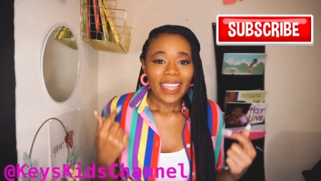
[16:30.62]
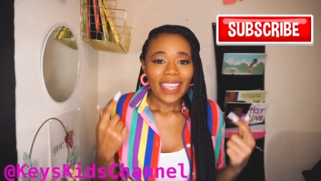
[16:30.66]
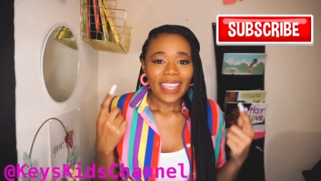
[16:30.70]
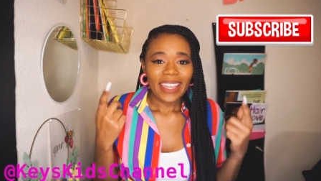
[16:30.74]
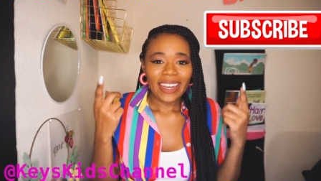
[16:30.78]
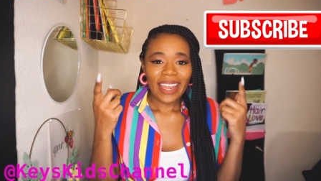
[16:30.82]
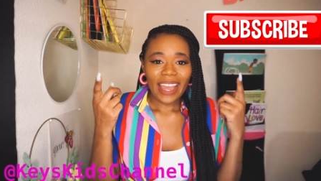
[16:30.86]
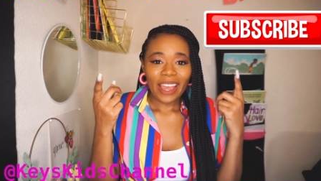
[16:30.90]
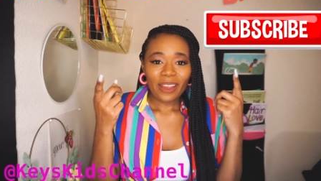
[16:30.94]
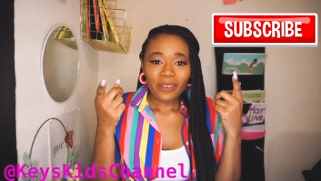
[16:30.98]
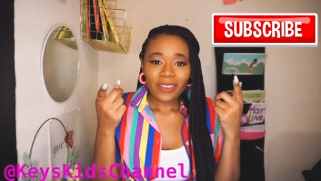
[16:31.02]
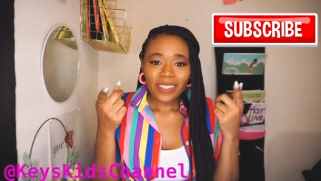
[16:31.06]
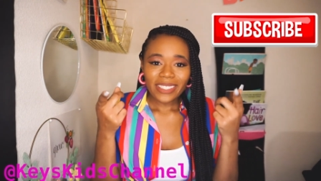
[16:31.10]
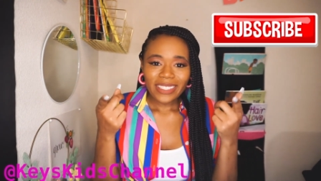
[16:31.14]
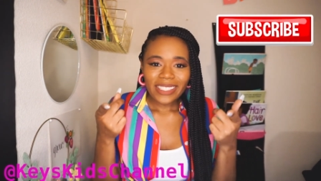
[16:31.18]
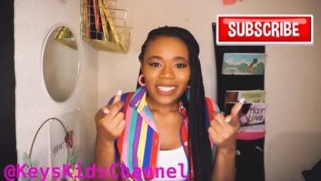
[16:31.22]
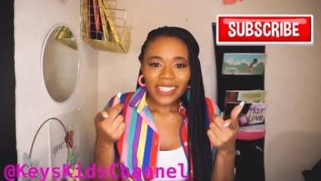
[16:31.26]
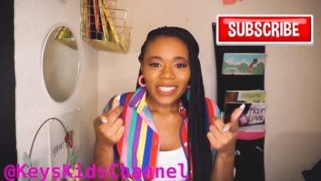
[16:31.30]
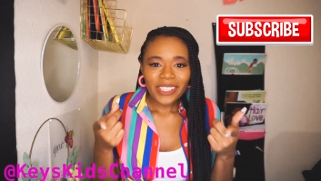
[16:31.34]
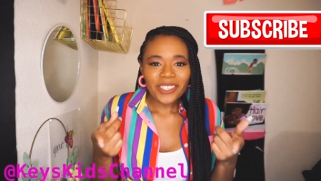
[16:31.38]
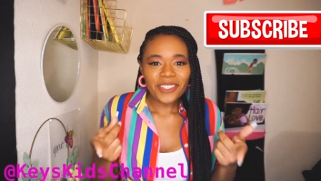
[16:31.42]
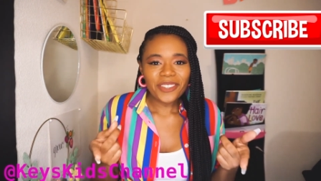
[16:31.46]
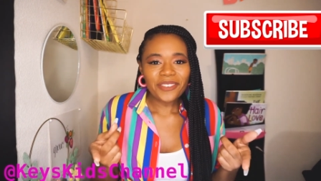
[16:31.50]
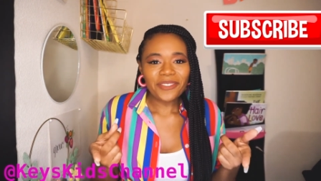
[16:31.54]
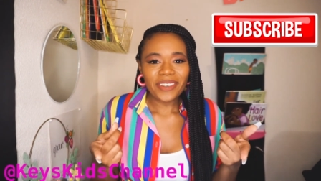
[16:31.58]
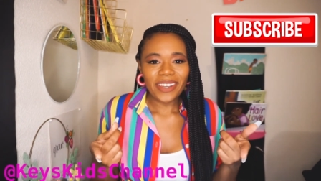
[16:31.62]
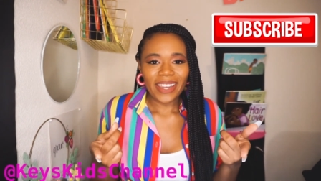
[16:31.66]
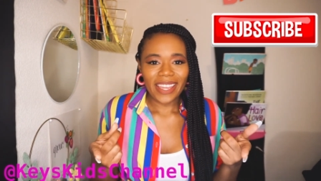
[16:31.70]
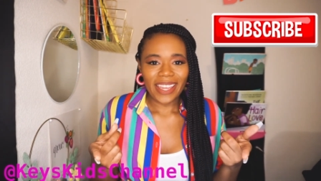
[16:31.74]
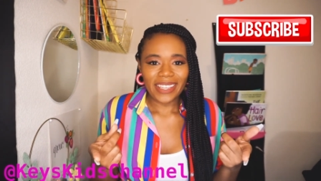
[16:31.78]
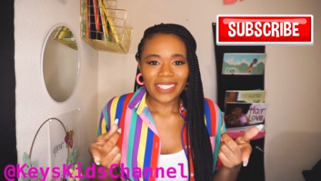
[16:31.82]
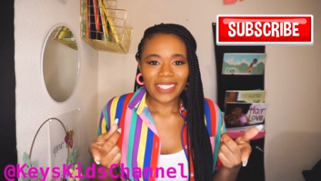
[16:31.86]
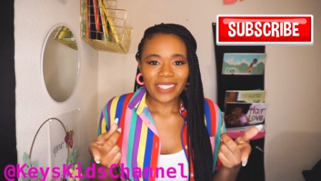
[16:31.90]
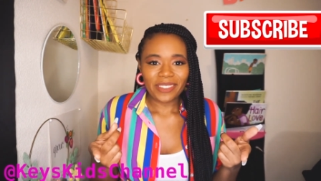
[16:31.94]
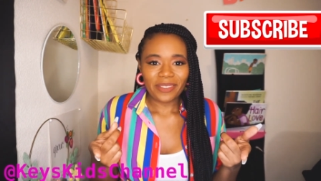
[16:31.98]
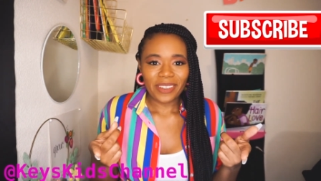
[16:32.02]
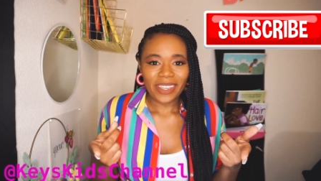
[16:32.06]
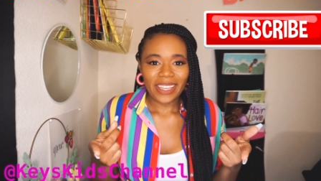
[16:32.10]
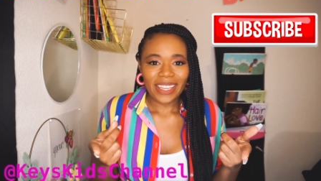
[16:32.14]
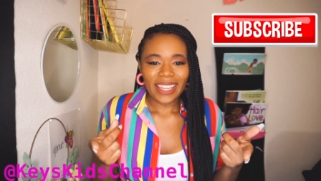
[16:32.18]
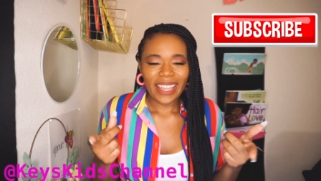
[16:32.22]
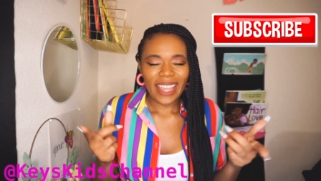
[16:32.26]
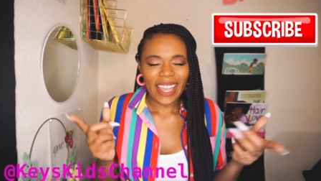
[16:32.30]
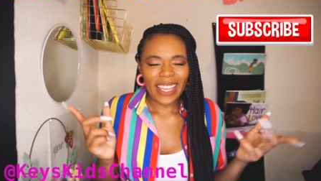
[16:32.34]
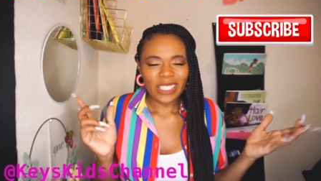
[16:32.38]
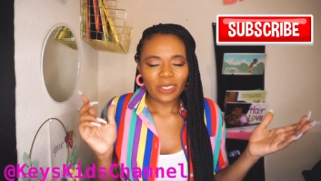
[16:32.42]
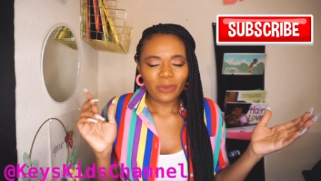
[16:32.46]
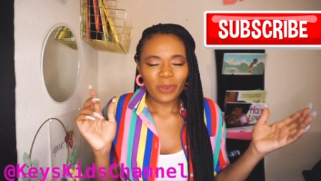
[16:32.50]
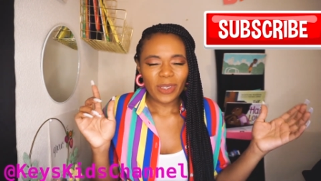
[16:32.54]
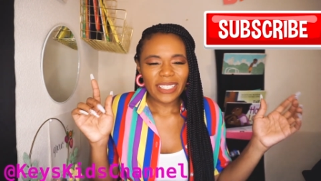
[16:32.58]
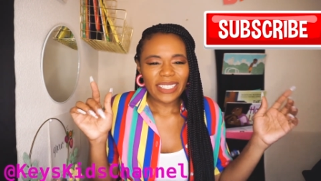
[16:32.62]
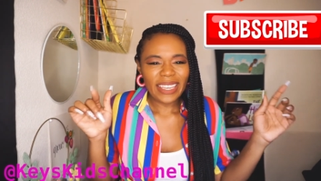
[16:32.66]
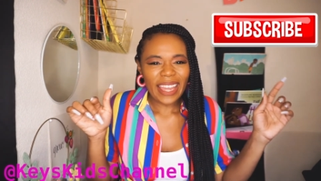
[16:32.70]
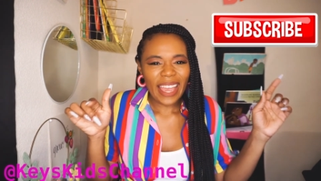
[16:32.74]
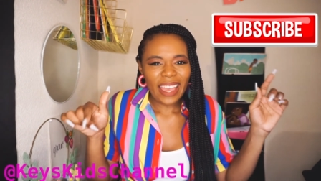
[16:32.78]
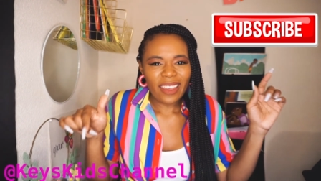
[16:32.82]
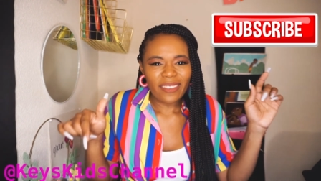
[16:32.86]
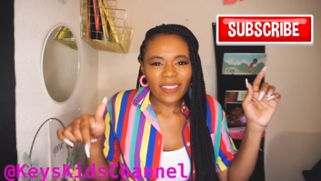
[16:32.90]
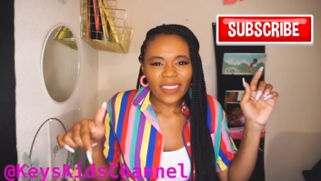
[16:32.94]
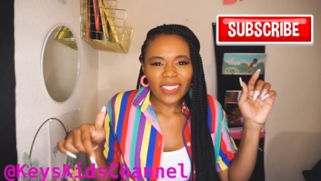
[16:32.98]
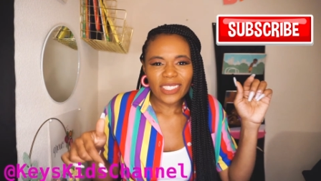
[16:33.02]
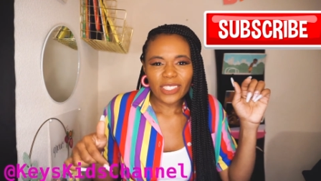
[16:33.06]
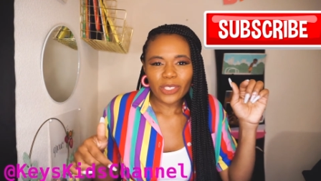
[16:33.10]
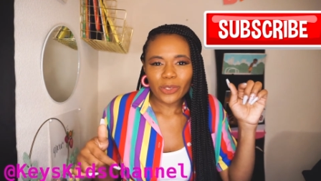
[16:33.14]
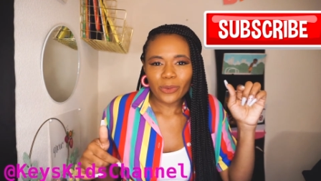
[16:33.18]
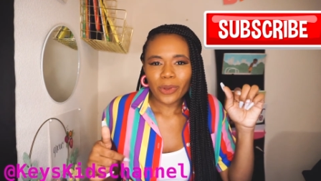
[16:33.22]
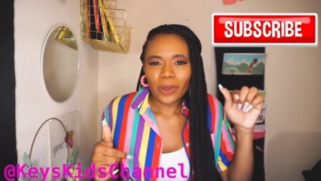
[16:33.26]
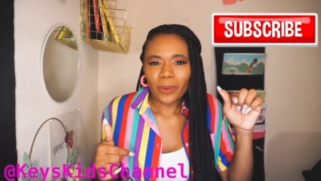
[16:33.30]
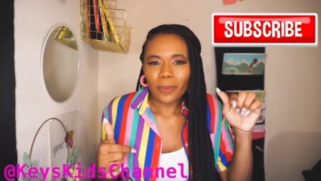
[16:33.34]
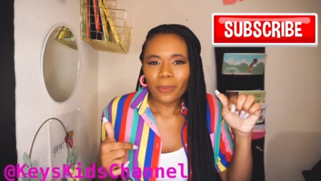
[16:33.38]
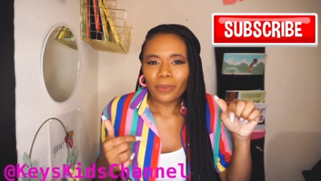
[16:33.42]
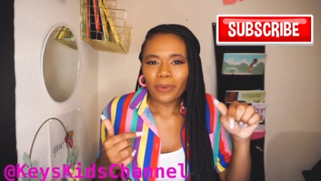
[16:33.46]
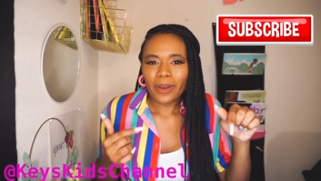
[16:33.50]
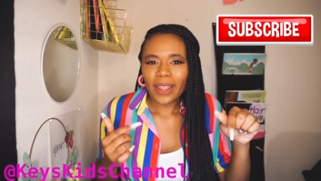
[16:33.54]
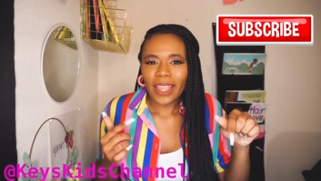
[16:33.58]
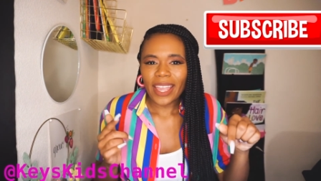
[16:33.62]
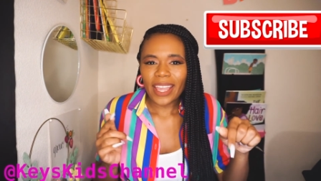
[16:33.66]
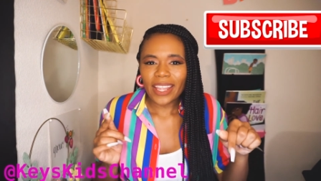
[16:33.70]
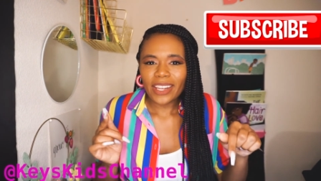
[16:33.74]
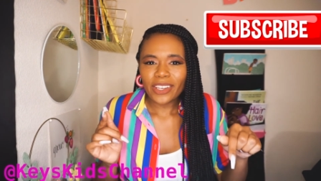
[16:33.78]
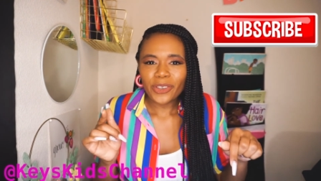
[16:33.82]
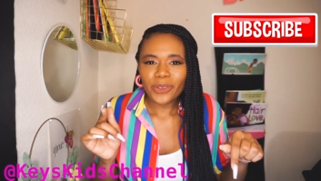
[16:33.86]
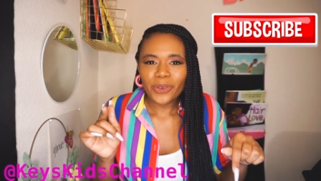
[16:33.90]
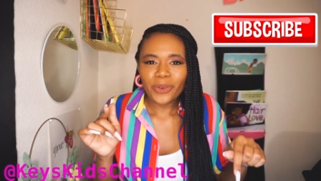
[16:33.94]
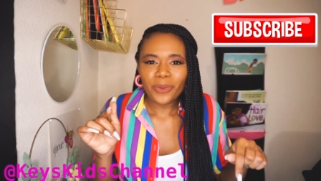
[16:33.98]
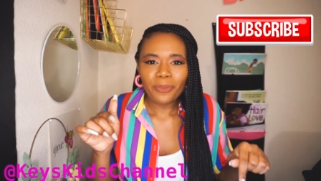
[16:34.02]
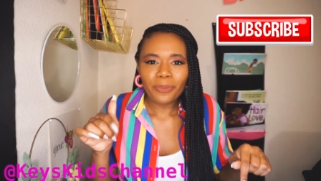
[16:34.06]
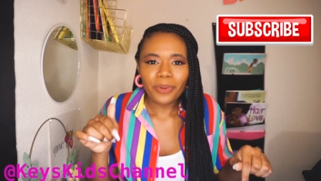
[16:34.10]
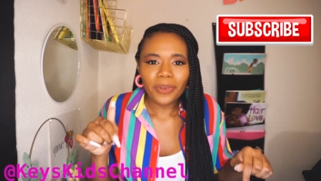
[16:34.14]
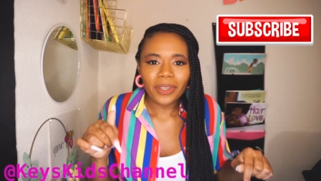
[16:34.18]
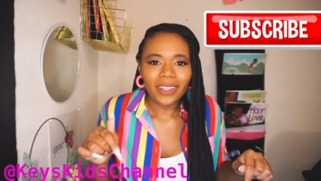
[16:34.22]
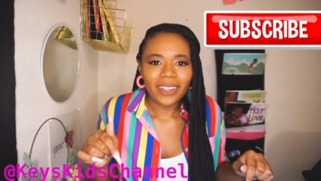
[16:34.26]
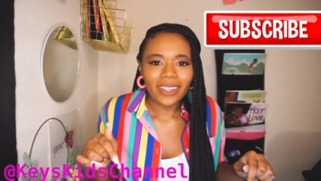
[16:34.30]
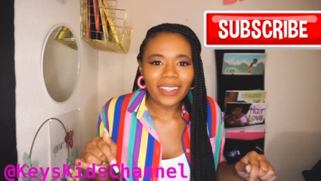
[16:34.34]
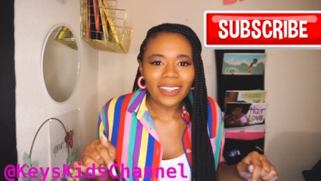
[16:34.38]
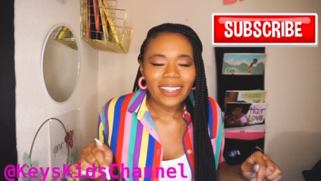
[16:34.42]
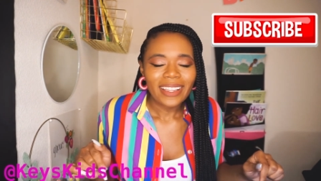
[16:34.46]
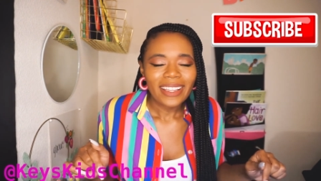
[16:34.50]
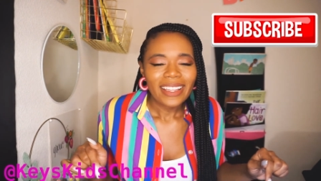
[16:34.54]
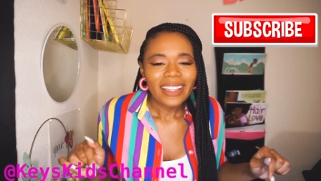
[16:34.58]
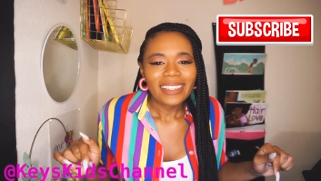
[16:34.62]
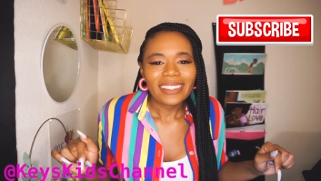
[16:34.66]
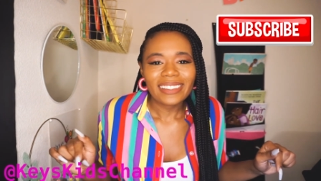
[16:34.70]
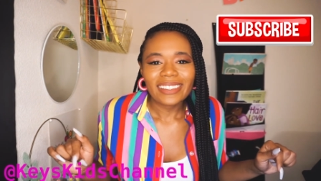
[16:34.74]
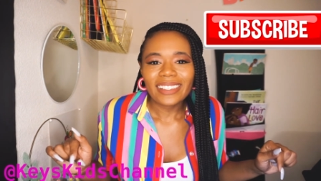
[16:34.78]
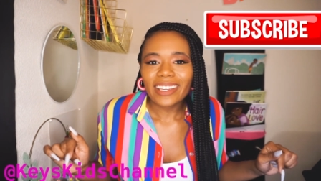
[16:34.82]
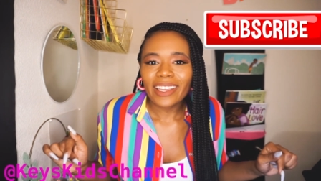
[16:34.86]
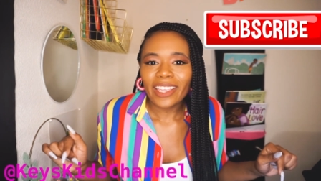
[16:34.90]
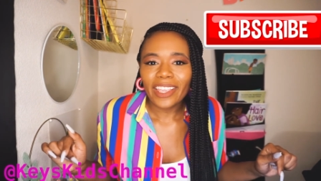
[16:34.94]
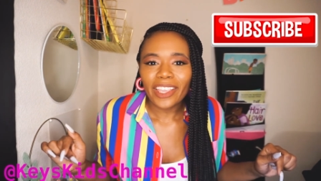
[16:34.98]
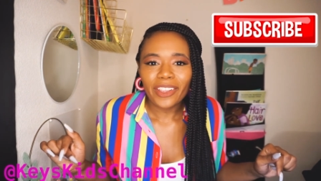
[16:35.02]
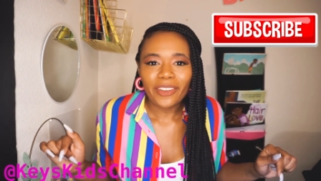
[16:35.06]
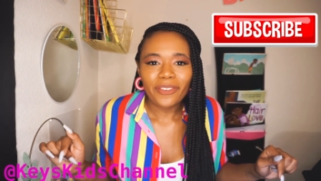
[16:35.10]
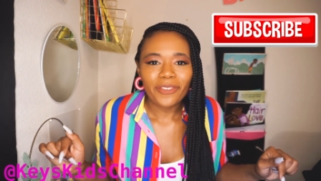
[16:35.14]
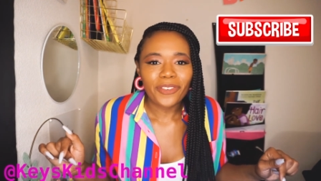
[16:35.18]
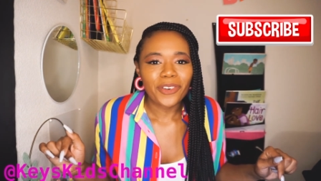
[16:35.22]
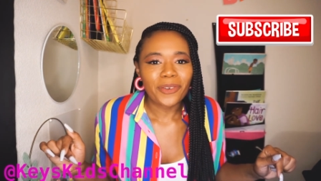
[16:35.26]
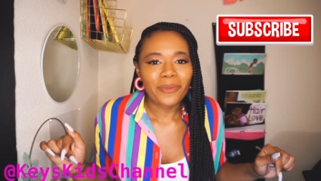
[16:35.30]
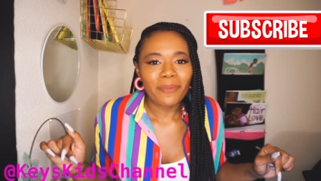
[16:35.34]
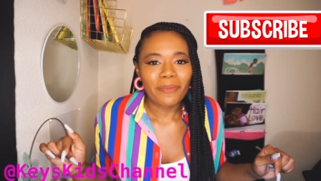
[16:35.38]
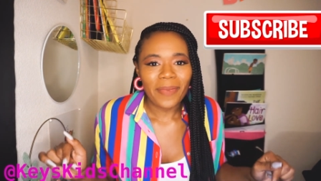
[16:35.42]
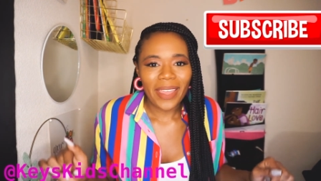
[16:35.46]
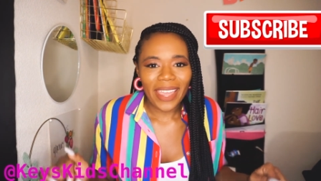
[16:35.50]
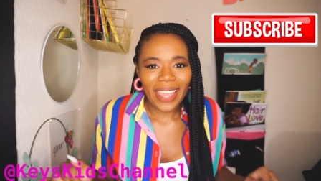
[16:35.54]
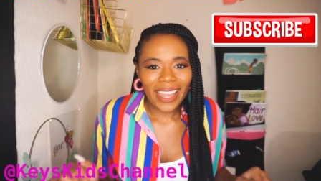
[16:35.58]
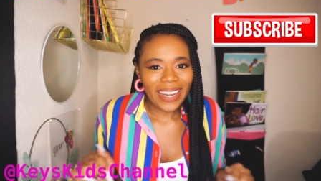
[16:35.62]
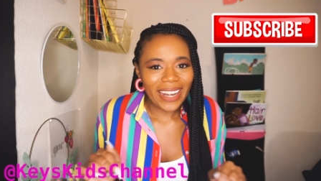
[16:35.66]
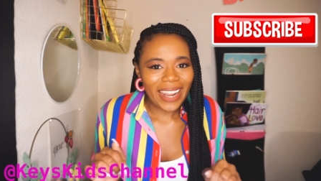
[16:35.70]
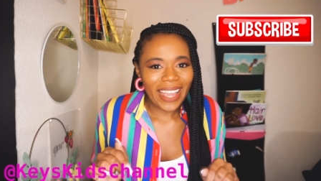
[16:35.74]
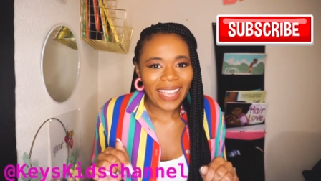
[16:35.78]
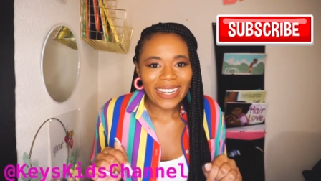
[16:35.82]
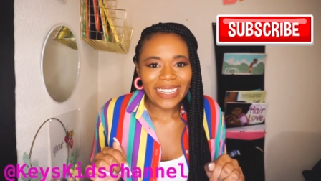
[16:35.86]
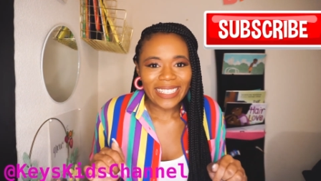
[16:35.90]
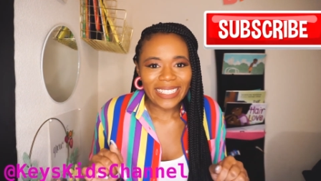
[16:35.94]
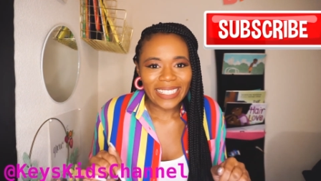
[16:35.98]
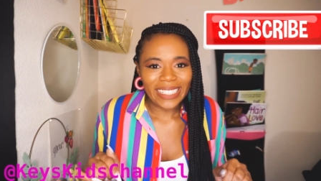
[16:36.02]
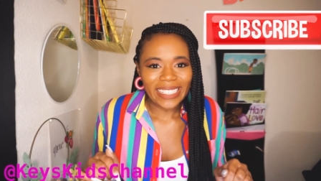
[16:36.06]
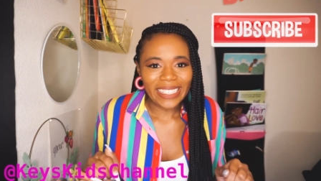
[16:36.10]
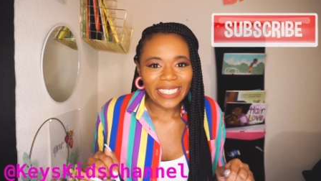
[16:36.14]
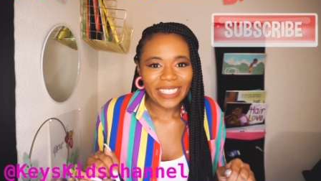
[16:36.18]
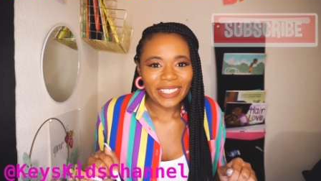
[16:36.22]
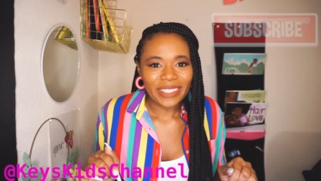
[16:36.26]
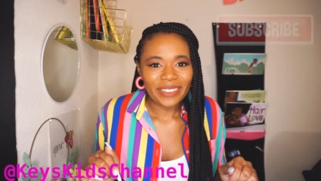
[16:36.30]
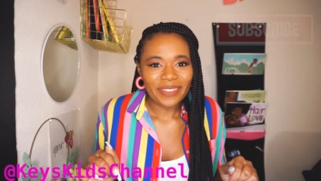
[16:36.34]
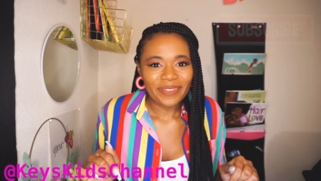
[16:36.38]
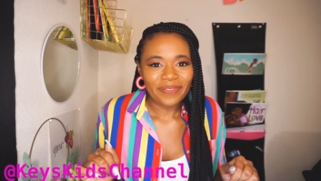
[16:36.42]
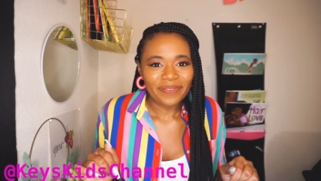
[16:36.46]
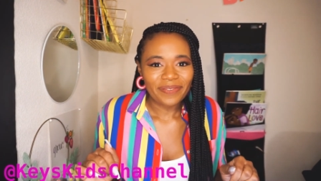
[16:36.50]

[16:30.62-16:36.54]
And I will see you next week as we dive into a brand new book looking for main idea.